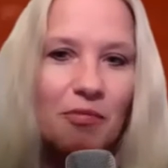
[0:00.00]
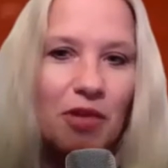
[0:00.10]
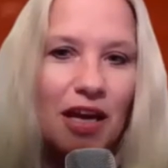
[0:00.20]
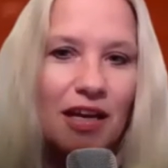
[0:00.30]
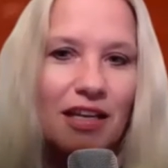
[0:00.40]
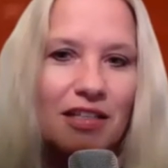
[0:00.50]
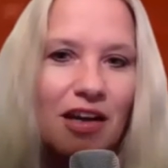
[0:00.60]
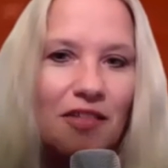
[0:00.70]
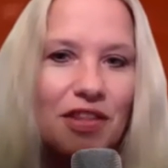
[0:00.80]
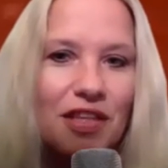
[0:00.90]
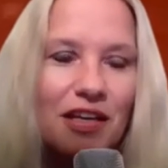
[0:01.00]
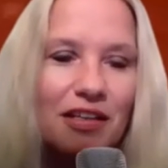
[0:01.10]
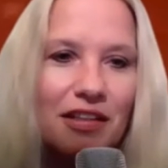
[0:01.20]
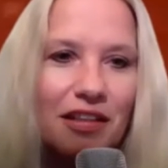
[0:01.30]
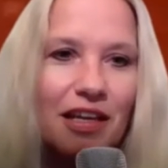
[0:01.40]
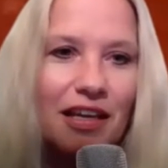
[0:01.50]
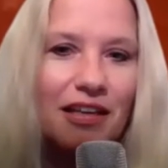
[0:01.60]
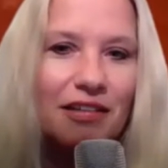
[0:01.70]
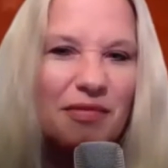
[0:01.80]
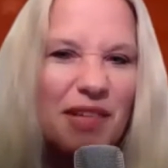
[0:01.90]
time we got kicked off the
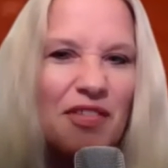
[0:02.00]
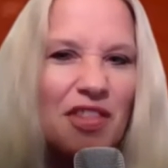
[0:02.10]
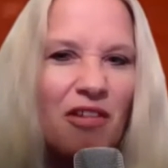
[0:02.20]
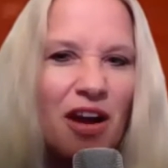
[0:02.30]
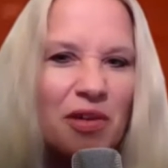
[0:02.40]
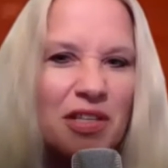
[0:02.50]
lake, even though I